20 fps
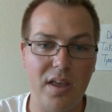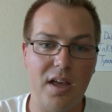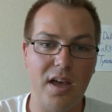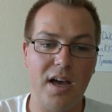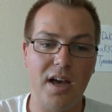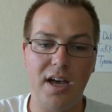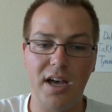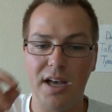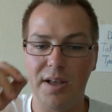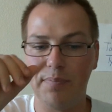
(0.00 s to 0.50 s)

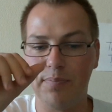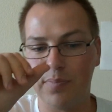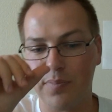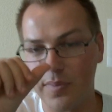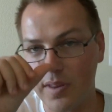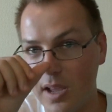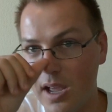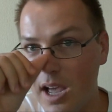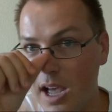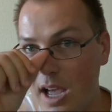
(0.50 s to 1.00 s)

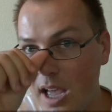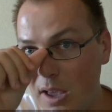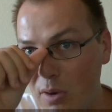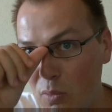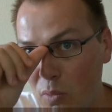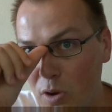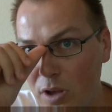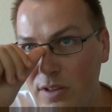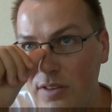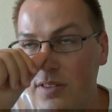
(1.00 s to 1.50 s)
I
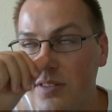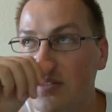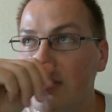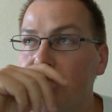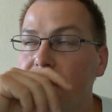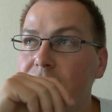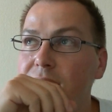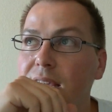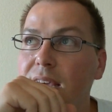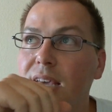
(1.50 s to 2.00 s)

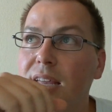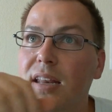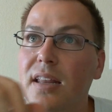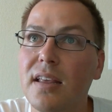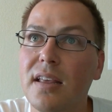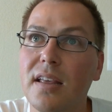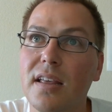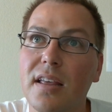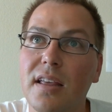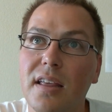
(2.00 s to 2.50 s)
once did,
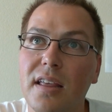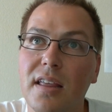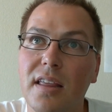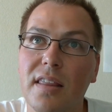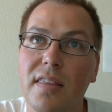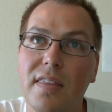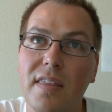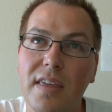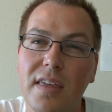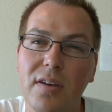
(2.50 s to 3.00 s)

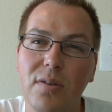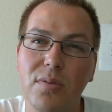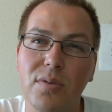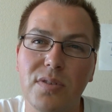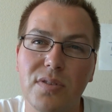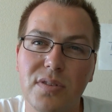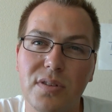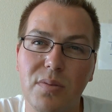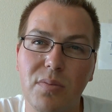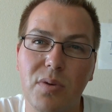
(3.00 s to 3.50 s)
I think it
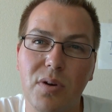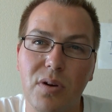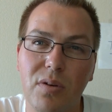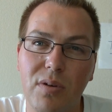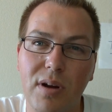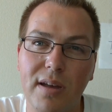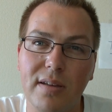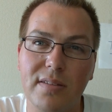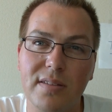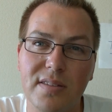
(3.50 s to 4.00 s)
was somewhere
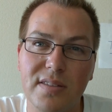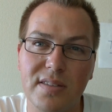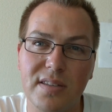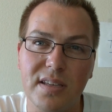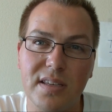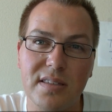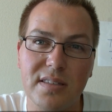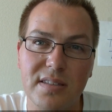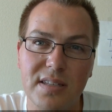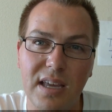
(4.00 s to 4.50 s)
around
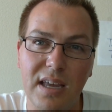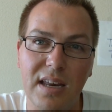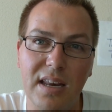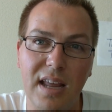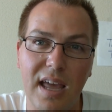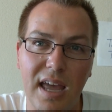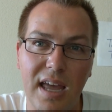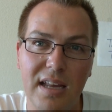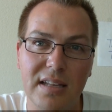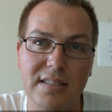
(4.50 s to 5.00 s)
16
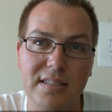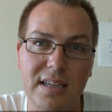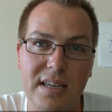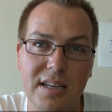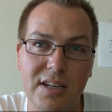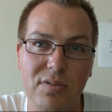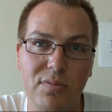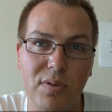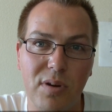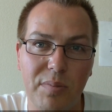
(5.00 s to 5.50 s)
to
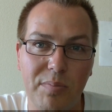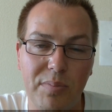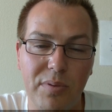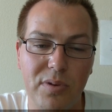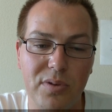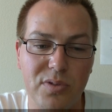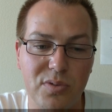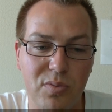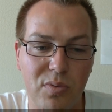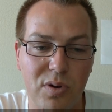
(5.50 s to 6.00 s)
18
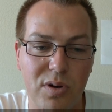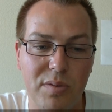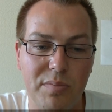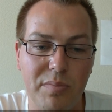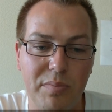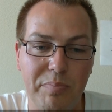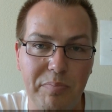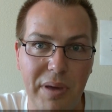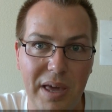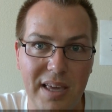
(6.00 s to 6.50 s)
Reaper
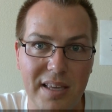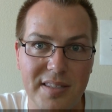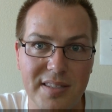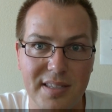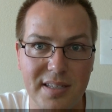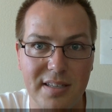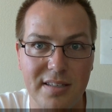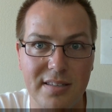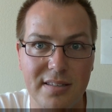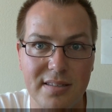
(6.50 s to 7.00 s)
Swarm
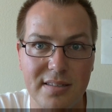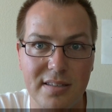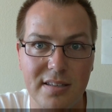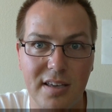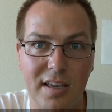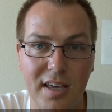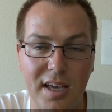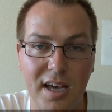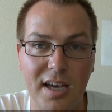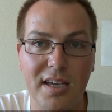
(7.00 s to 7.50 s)
bases
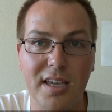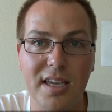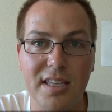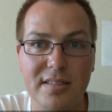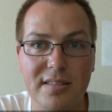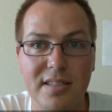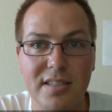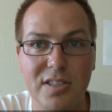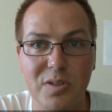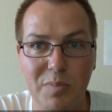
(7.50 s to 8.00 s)

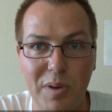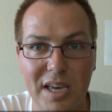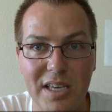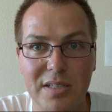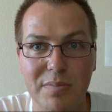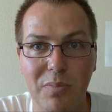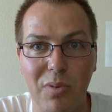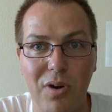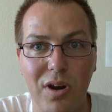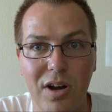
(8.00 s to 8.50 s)
against a
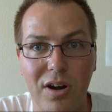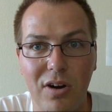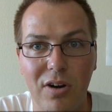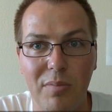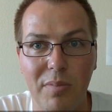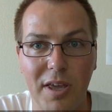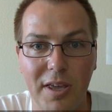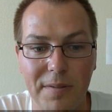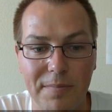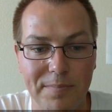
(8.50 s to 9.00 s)
Space Marine
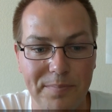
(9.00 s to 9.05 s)
army.